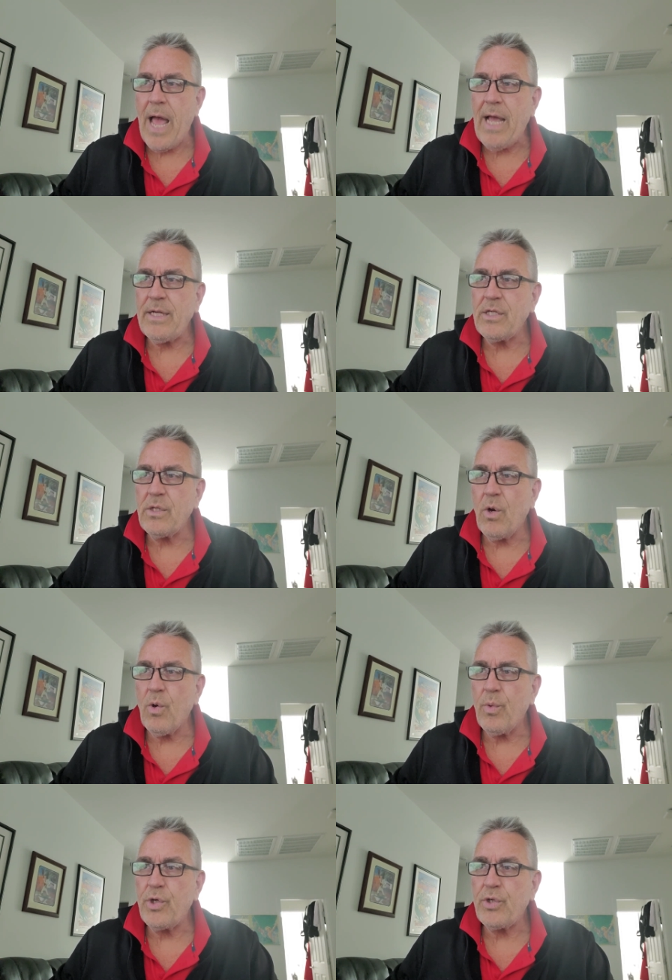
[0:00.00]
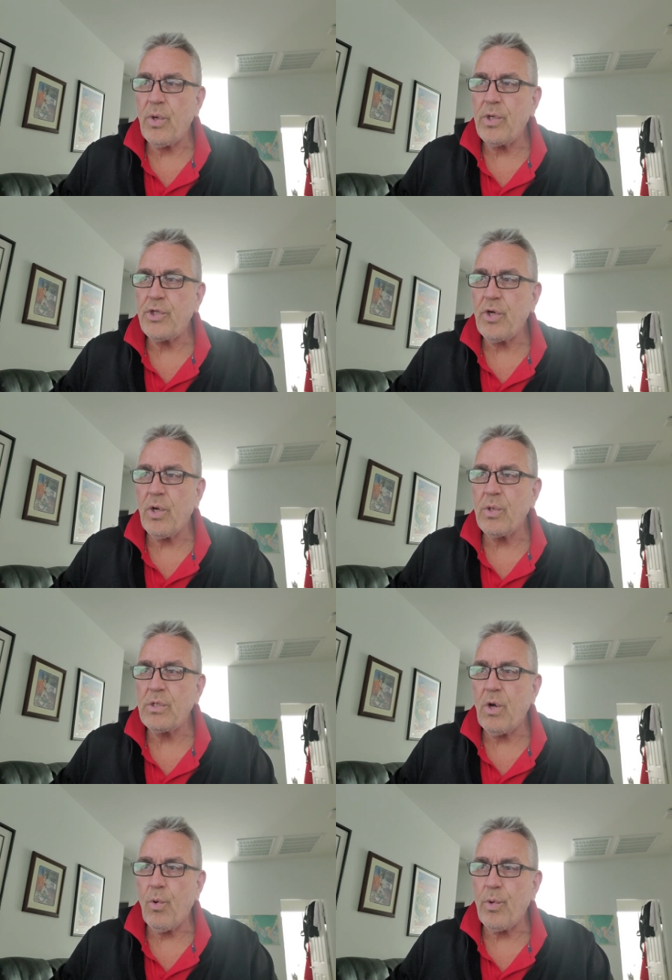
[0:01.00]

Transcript: Cotton is lower, we're short. Sugar is lower,